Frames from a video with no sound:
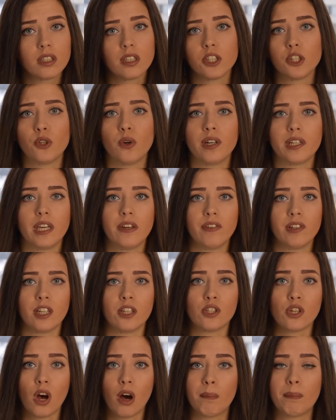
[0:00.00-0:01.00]
You are given
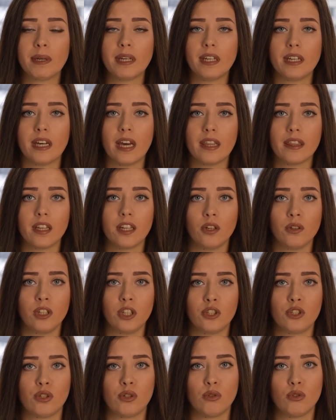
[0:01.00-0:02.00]
a topic and then you
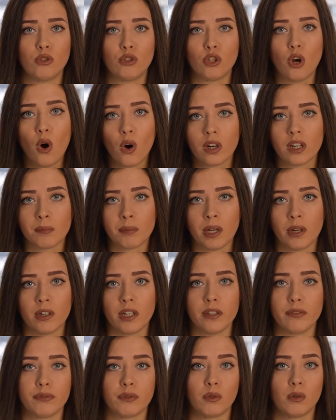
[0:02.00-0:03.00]
need to talk about
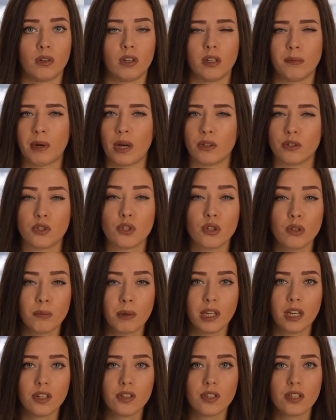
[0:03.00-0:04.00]
it for about 2
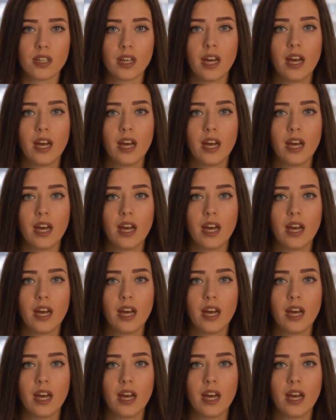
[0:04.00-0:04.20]
minutes.